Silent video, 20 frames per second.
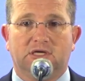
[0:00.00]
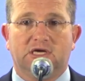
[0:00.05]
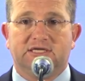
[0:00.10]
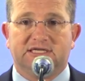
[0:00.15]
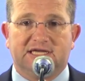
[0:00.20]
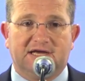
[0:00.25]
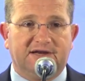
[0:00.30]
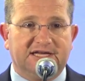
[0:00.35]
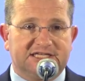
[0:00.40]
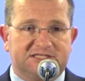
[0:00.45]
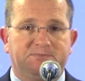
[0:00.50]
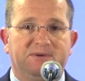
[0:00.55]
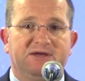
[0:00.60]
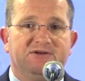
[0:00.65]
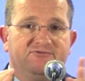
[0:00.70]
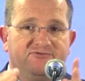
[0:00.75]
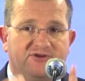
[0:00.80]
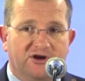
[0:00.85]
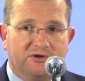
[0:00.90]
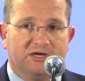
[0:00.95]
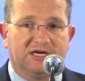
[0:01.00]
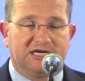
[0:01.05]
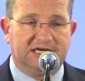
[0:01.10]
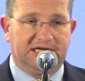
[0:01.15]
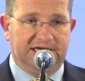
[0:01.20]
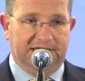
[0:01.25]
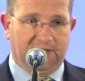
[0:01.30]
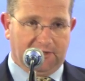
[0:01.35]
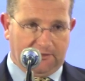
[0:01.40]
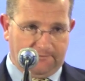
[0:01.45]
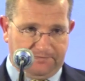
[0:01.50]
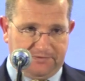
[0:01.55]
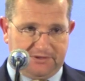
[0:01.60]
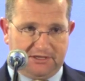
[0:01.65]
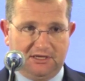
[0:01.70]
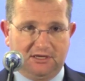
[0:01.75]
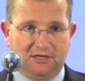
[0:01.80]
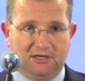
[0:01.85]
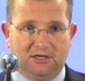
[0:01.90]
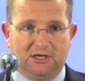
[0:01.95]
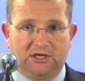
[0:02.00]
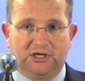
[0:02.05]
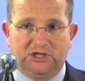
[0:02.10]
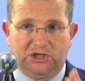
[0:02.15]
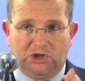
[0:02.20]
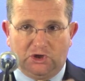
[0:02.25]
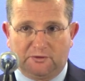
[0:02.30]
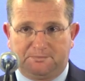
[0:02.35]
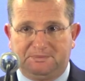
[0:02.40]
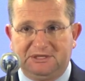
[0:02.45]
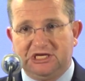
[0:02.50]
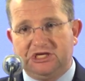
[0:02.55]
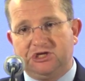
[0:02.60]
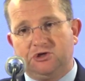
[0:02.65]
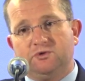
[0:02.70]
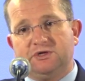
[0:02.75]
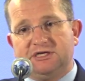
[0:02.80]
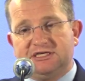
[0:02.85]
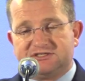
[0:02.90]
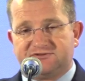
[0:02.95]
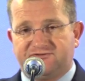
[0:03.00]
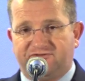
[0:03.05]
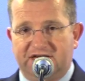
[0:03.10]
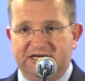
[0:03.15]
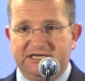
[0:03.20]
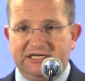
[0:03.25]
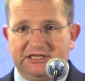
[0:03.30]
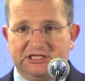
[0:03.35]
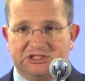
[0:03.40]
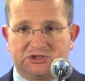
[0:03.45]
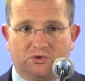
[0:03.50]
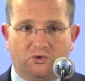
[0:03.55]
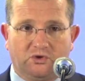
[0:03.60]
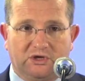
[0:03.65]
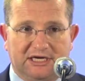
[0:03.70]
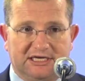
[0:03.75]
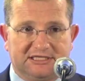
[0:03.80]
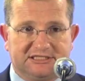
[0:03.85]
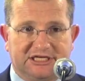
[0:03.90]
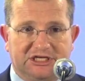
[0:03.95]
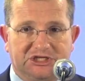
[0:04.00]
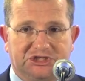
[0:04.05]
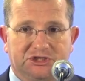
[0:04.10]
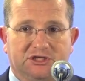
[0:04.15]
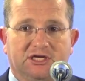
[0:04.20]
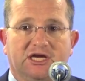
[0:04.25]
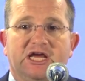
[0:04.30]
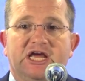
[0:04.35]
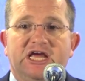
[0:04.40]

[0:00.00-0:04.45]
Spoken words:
Now let's be very clear. The European Union is funding this organization.